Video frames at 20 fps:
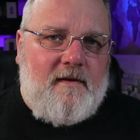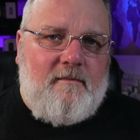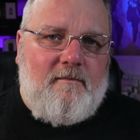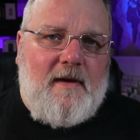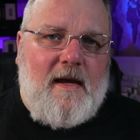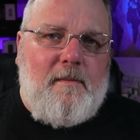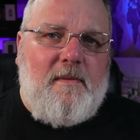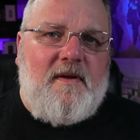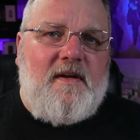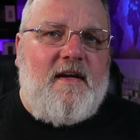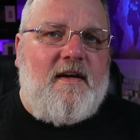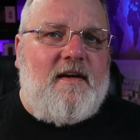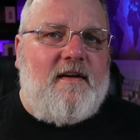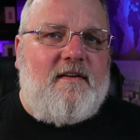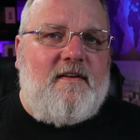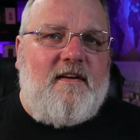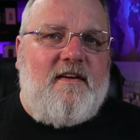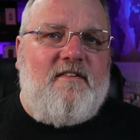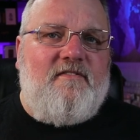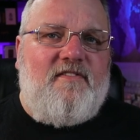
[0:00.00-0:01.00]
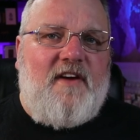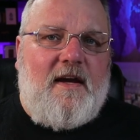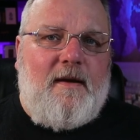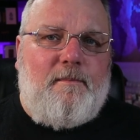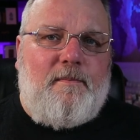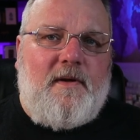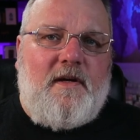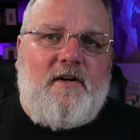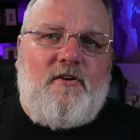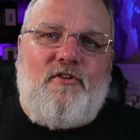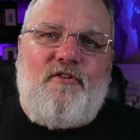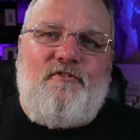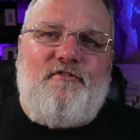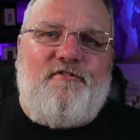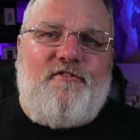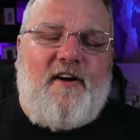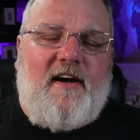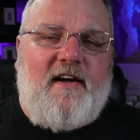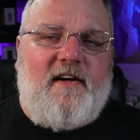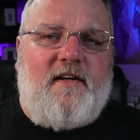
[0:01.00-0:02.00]
Maybe nicotine vaping could
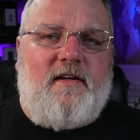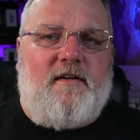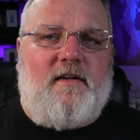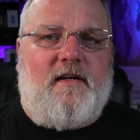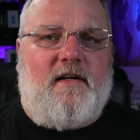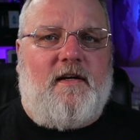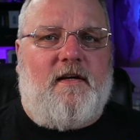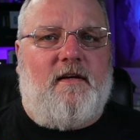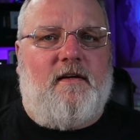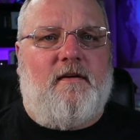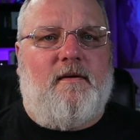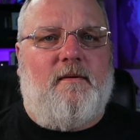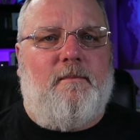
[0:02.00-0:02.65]
finally